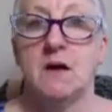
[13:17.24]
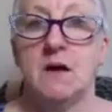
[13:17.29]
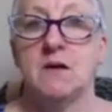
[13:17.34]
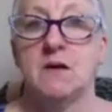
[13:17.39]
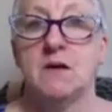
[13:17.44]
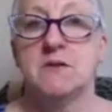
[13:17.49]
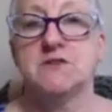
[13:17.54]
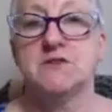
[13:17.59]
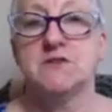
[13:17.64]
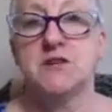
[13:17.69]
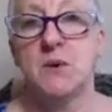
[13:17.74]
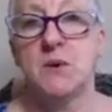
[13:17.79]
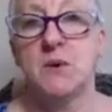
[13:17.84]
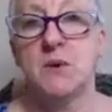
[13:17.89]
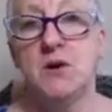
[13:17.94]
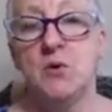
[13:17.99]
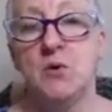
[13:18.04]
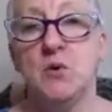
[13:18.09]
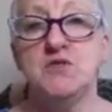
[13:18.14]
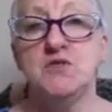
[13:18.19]
So
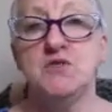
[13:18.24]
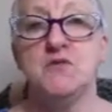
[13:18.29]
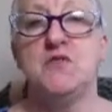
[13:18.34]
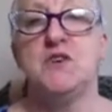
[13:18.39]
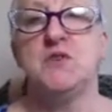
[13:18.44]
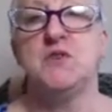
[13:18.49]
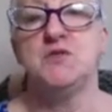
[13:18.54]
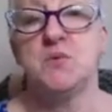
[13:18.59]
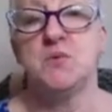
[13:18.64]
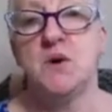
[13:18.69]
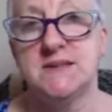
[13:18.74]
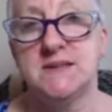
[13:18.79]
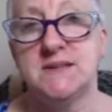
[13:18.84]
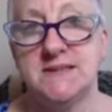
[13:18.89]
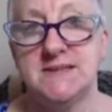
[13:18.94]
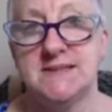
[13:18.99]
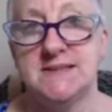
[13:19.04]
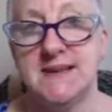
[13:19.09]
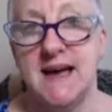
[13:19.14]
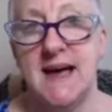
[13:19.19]
in order for you to
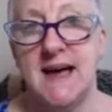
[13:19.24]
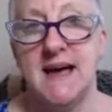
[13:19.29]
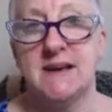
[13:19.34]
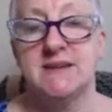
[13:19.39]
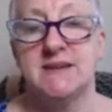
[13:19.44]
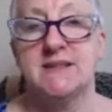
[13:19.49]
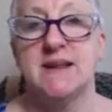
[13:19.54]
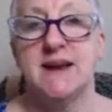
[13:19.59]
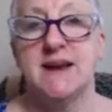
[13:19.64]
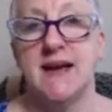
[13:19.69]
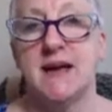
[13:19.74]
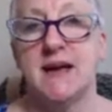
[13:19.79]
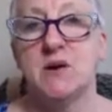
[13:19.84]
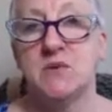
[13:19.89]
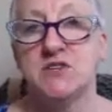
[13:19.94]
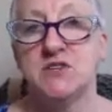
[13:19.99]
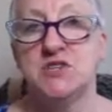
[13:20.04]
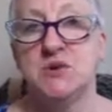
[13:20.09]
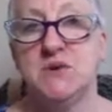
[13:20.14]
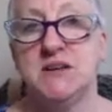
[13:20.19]
understand the
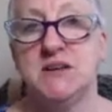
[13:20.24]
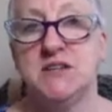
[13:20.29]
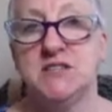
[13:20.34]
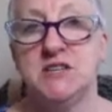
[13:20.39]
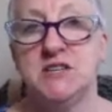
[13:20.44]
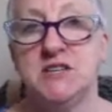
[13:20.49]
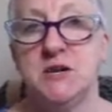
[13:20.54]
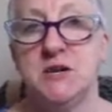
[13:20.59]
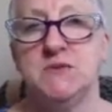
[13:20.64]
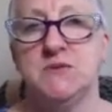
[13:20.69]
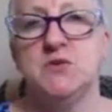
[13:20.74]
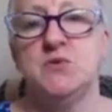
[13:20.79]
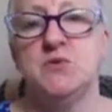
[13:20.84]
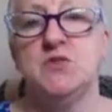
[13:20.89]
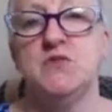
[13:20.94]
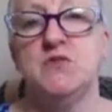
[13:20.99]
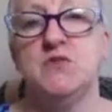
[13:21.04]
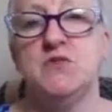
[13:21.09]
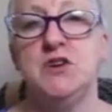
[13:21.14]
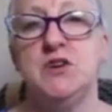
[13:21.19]
language you need to use, in
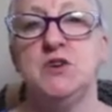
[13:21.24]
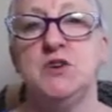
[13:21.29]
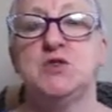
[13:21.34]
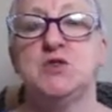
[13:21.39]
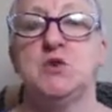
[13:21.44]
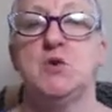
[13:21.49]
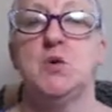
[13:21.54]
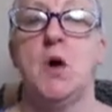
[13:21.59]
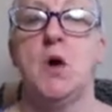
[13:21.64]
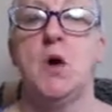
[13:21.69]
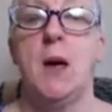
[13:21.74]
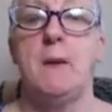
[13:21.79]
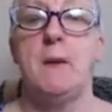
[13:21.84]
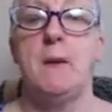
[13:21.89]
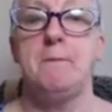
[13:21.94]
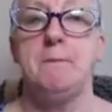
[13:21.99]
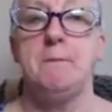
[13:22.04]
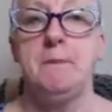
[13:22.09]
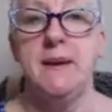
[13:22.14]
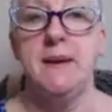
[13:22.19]
order for you to
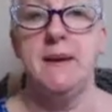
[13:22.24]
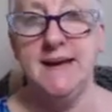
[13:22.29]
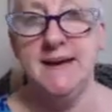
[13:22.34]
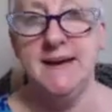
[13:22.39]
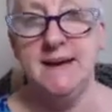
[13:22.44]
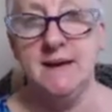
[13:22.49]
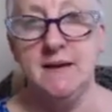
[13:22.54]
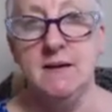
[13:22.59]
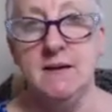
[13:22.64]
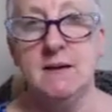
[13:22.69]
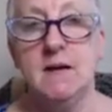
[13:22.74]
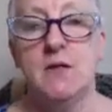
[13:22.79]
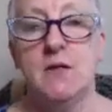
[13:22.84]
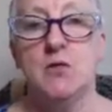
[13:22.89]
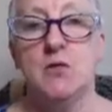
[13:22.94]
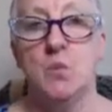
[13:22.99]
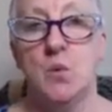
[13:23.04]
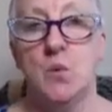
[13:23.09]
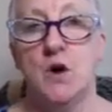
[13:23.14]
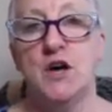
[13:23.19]
mean
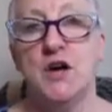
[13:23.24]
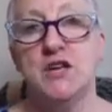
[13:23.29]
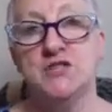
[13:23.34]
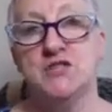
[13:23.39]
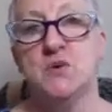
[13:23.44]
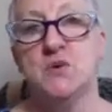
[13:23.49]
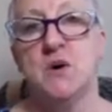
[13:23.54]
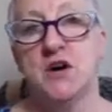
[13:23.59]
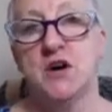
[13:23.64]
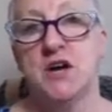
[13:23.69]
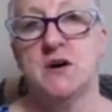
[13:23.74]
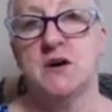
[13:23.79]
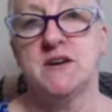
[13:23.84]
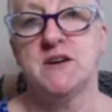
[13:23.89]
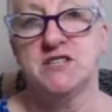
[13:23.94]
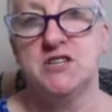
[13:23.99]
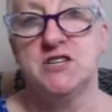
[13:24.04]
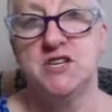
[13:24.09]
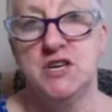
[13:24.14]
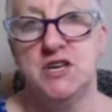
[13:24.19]
the words you are going
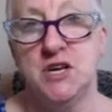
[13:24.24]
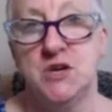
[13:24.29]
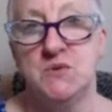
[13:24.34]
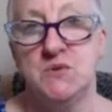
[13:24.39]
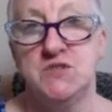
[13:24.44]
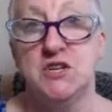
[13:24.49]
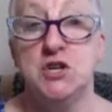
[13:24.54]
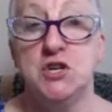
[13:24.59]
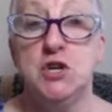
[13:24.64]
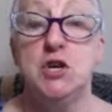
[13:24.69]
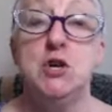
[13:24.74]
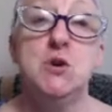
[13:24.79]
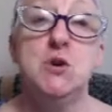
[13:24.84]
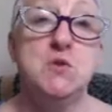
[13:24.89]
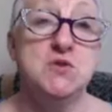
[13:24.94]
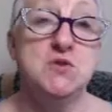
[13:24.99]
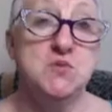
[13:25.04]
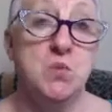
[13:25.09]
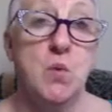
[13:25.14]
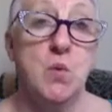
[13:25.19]
to use and
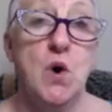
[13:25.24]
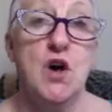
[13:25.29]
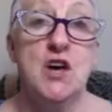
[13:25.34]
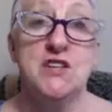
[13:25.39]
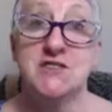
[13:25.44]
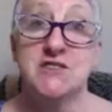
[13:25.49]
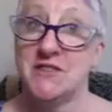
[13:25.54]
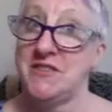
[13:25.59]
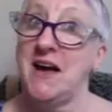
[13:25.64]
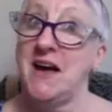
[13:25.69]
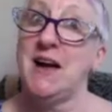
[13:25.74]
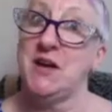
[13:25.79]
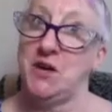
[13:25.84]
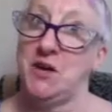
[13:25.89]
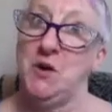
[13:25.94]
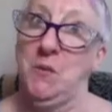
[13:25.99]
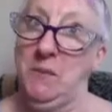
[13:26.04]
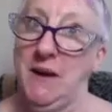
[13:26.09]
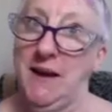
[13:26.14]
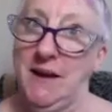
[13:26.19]
use words that
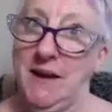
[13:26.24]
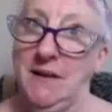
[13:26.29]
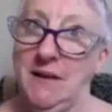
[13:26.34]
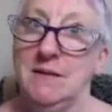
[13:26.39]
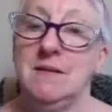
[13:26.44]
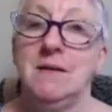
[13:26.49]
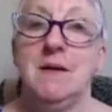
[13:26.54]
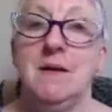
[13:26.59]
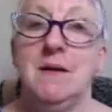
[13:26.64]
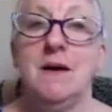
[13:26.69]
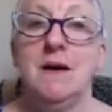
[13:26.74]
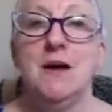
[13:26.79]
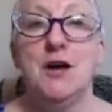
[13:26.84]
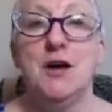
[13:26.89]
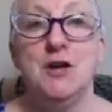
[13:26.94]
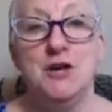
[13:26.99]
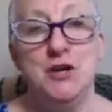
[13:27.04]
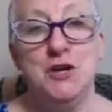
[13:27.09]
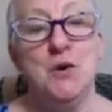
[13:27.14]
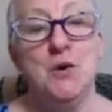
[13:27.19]
you mean,
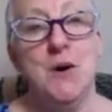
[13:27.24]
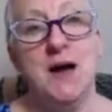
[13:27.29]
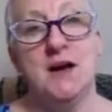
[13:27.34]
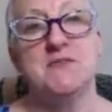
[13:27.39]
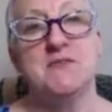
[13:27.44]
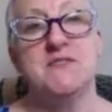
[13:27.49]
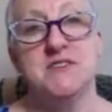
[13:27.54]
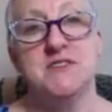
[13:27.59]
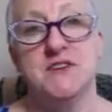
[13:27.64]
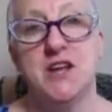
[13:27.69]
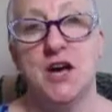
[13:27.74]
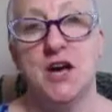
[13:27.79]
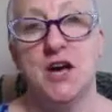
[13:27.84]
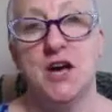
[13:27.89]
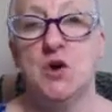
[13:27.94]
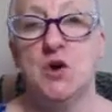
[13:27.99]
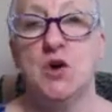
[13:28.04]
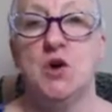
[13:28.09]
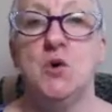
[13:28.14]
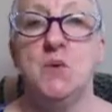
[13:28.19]
you have to know
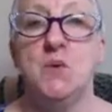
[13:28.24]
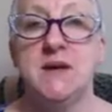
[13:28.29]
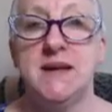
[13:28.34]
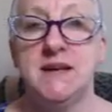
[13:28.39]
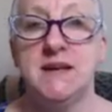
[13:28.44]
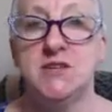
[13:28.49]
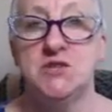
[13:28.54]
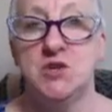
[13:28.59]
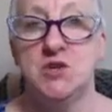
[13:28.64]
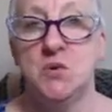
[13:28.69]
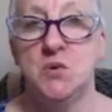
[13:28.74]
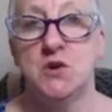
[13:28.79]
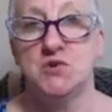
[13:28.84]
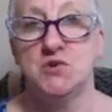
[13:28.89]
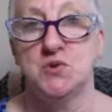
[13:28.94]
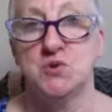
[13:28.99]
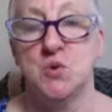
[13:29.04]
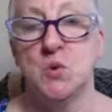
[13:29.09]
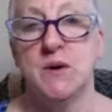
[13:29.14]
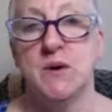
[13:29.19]
who it is you are
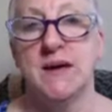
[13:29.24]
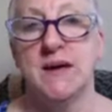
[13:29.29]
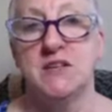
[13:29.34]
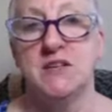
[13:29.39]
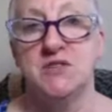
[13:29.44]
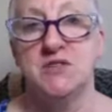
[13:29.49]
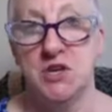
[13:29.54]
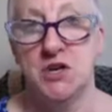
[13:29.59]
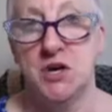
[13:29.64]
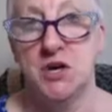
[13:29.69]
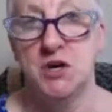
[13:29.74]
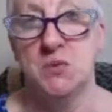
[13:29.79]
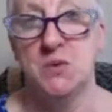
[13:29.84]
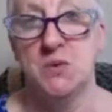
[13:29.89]
talking to.